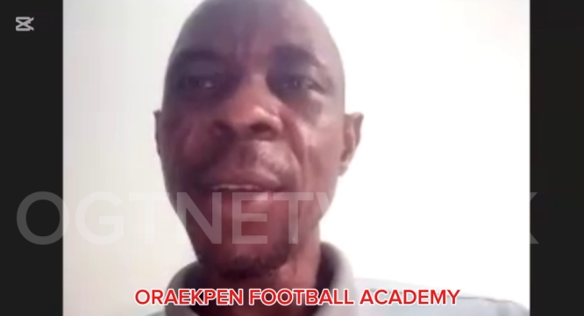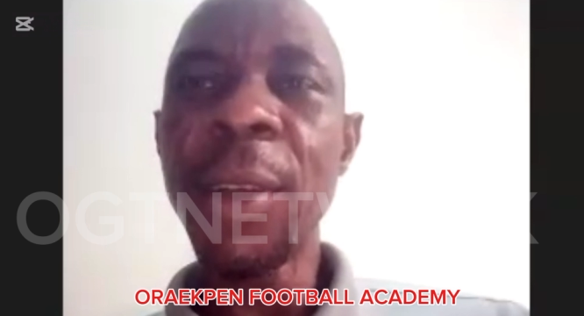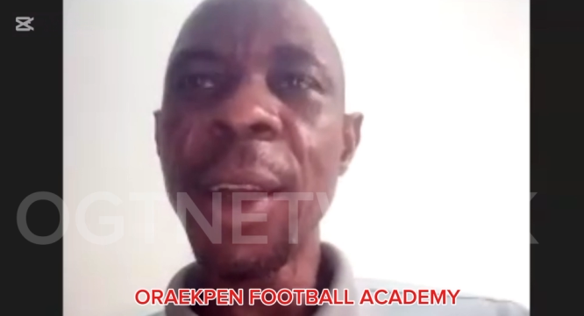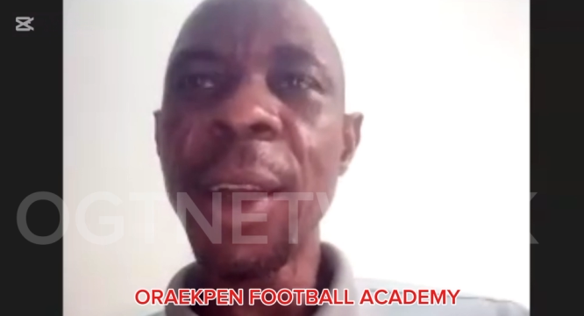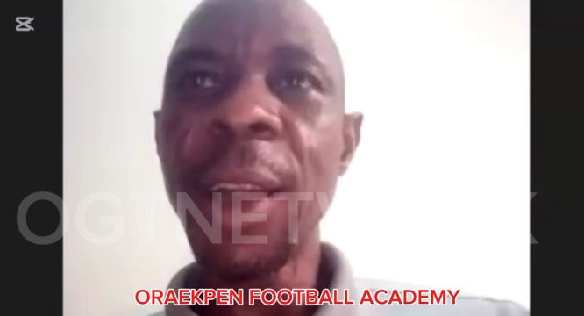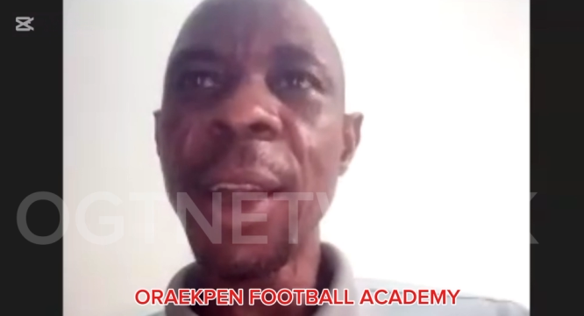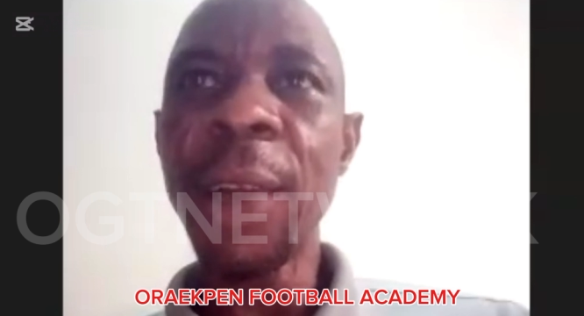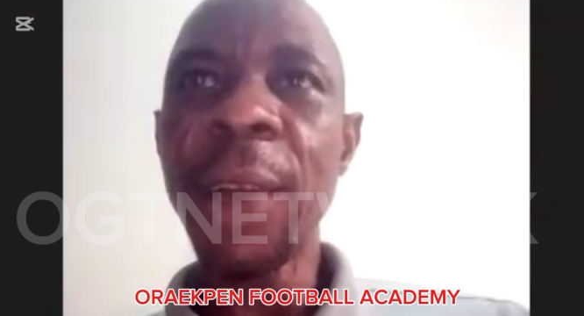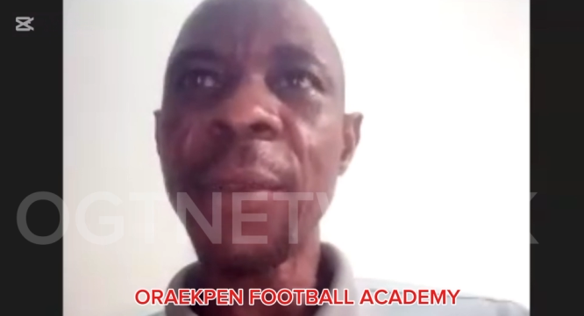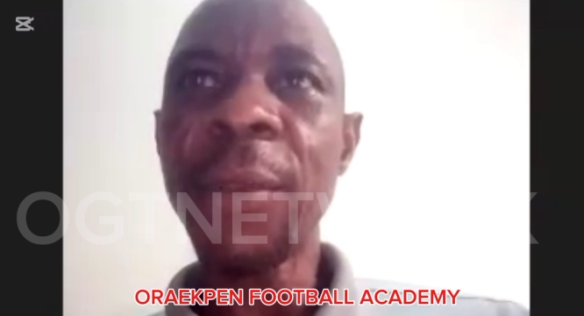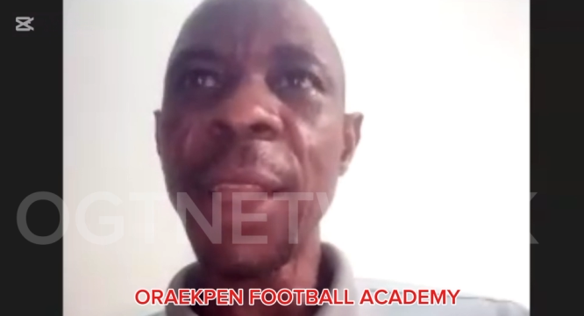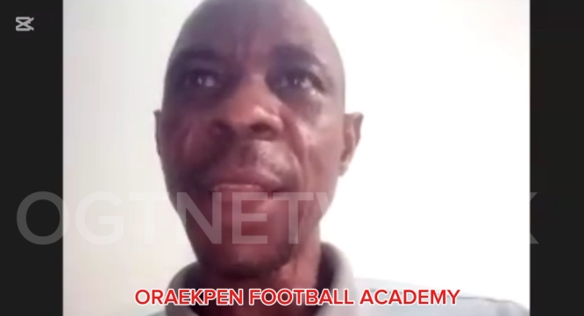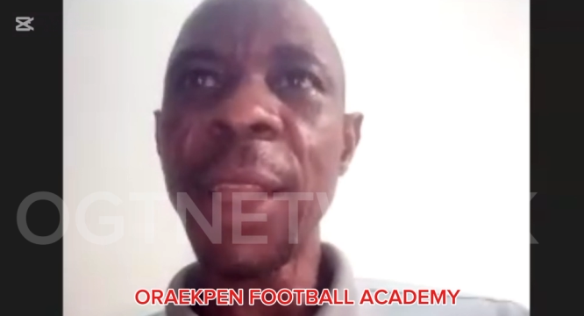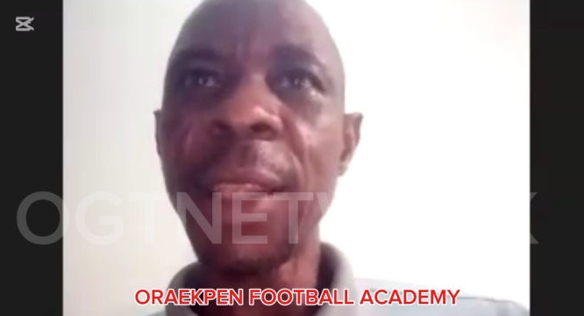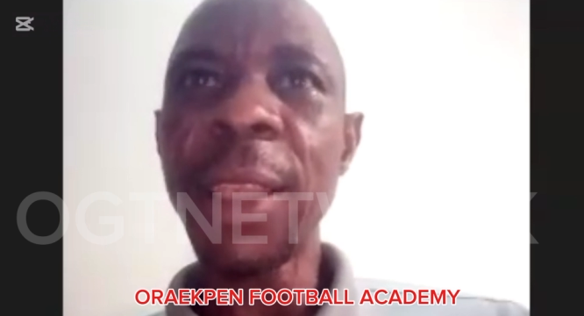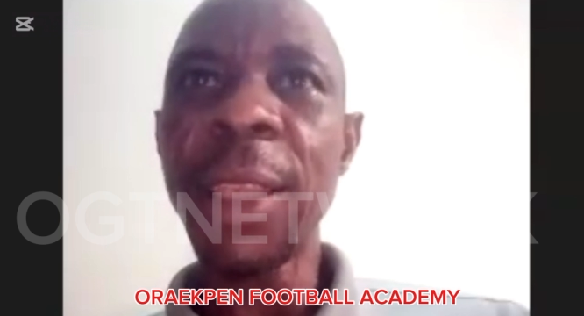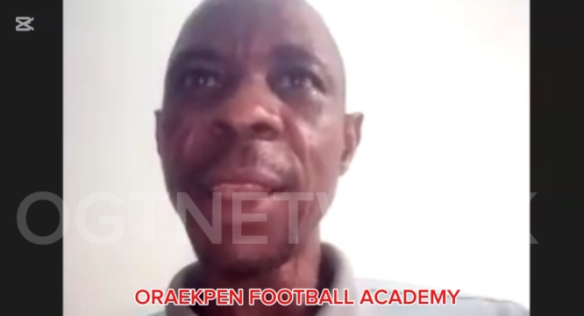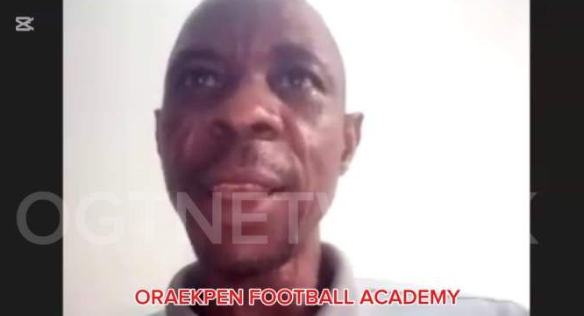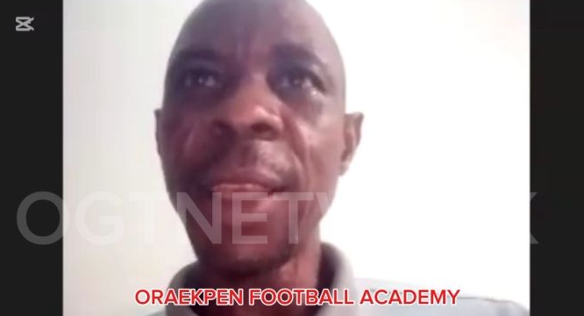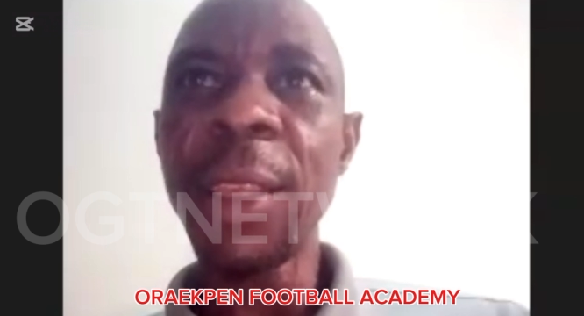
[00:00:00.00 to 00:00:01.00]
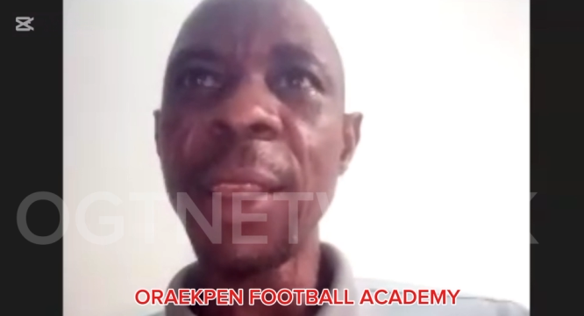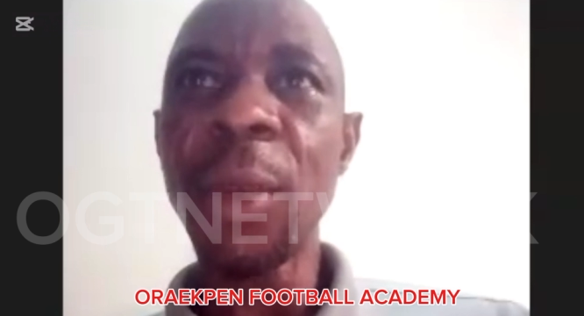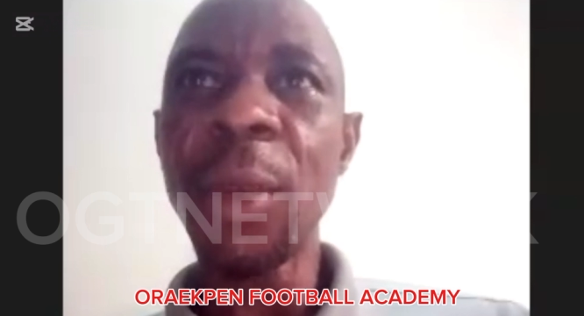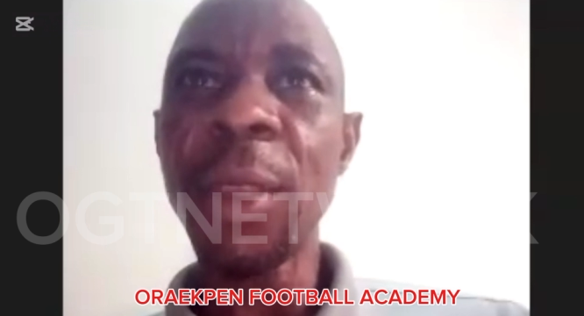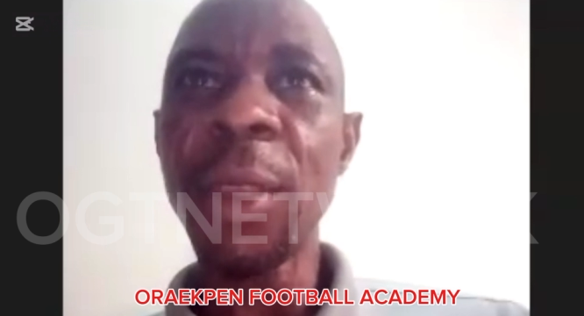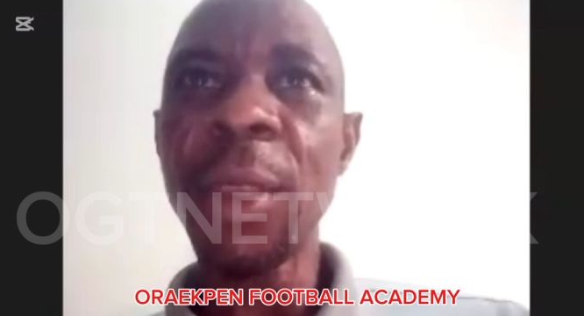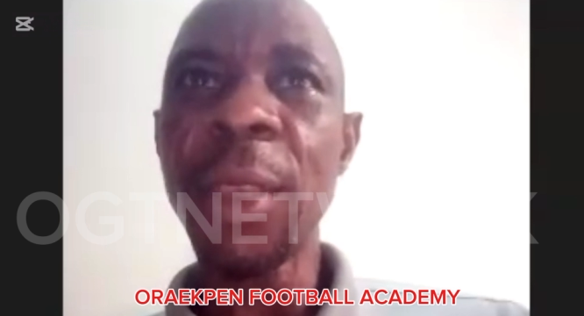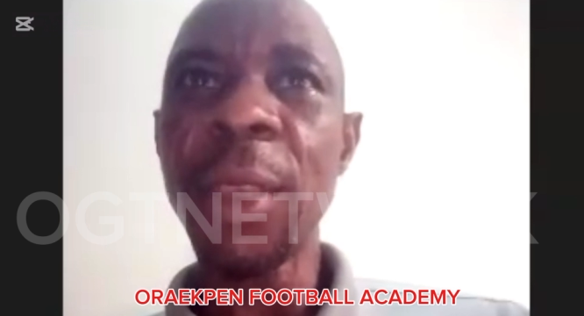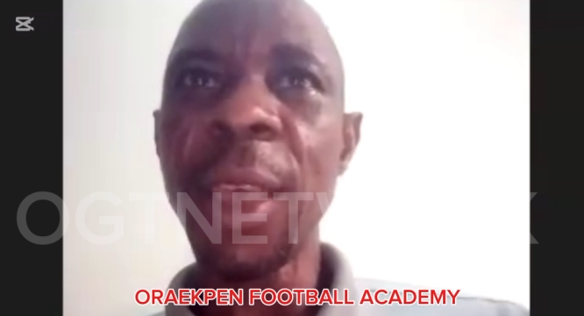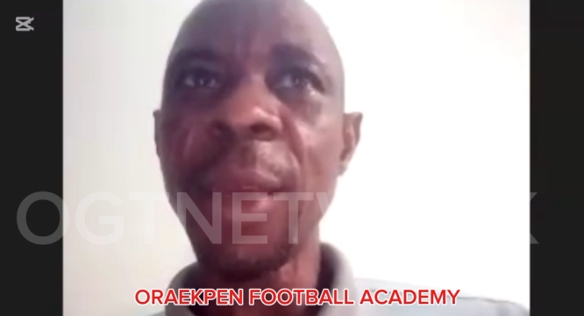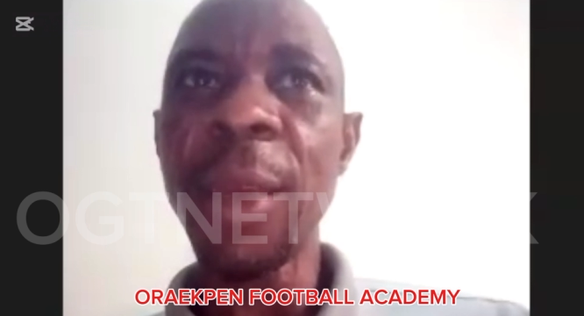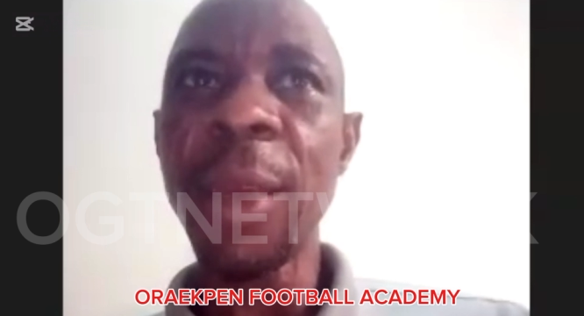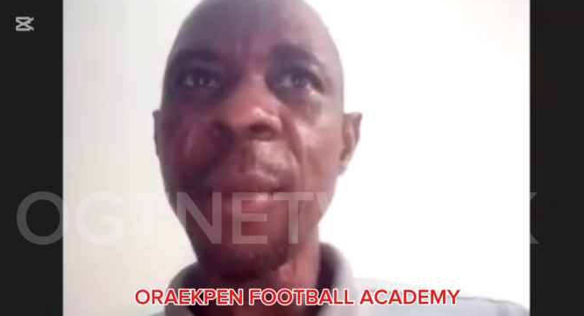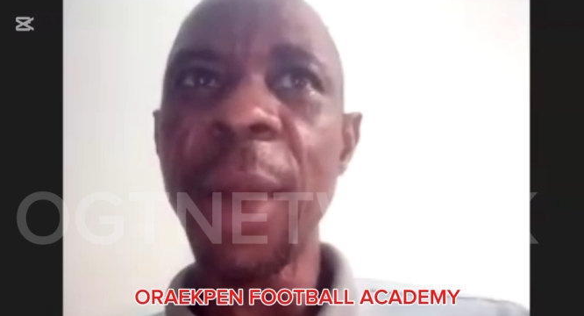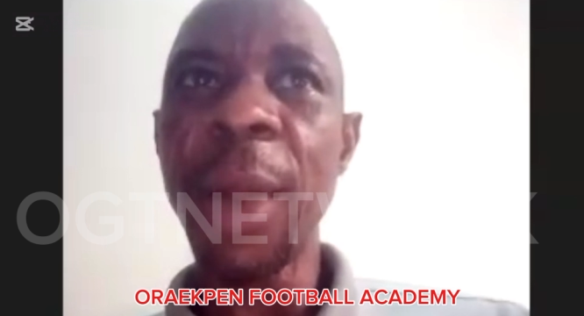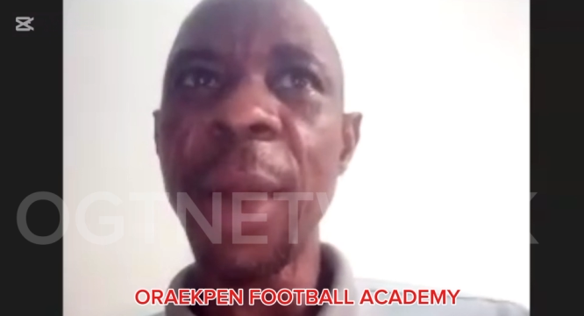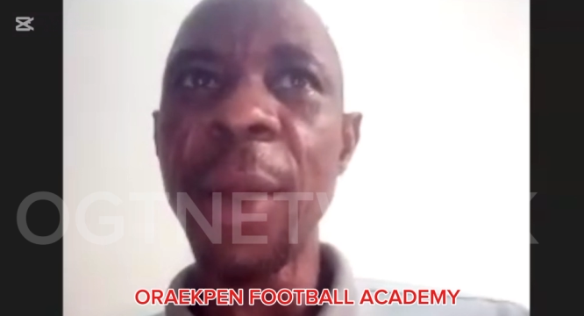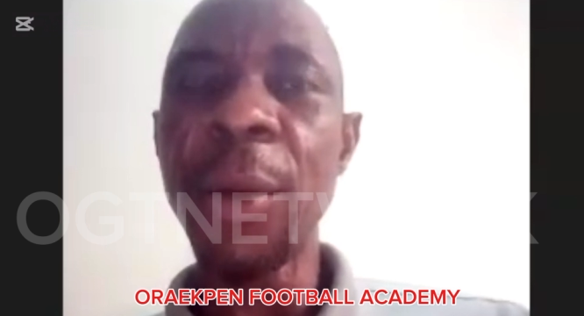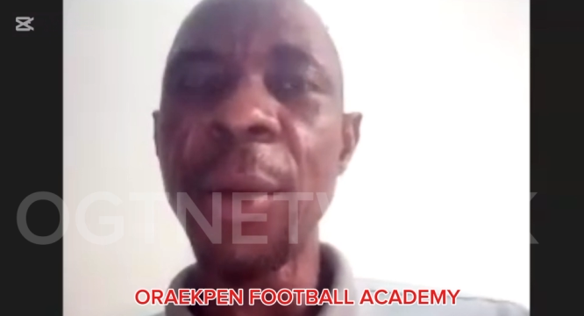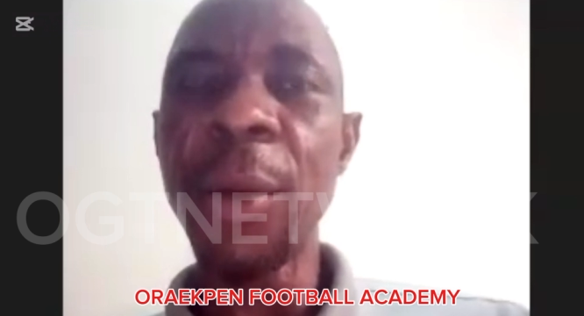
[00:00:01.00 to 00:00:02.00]
Oraga. After then, it was
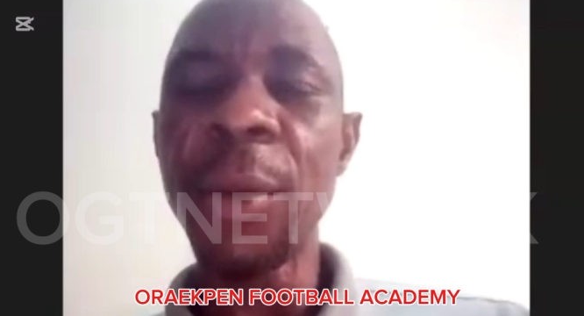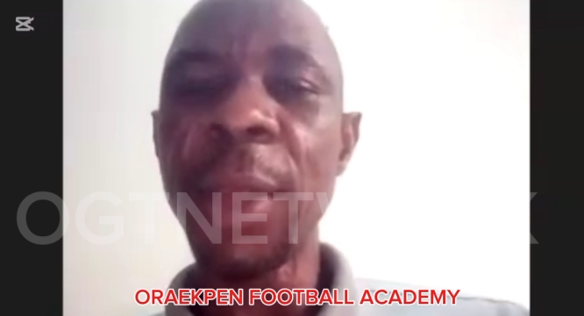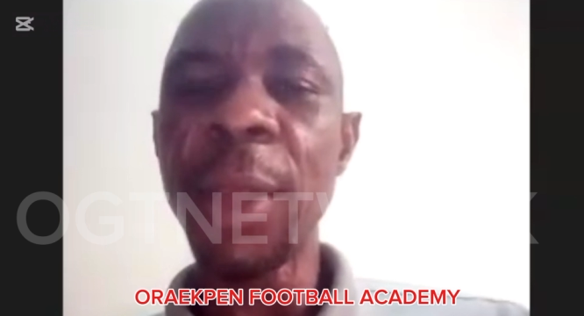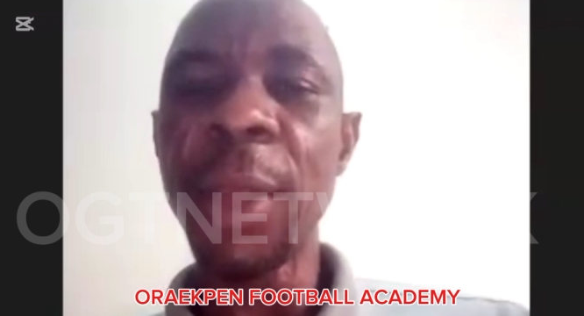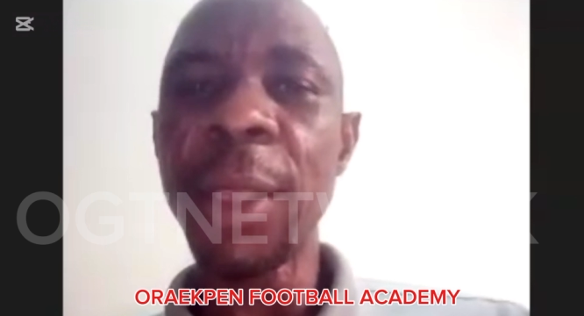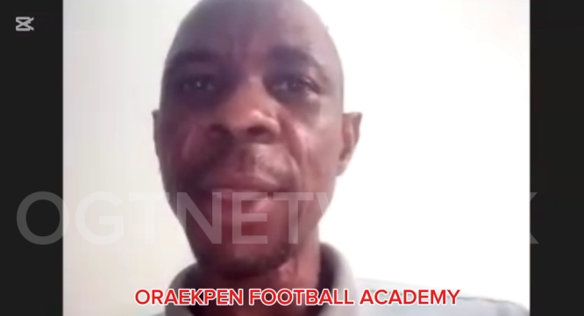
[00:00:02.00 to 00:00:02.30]
my own.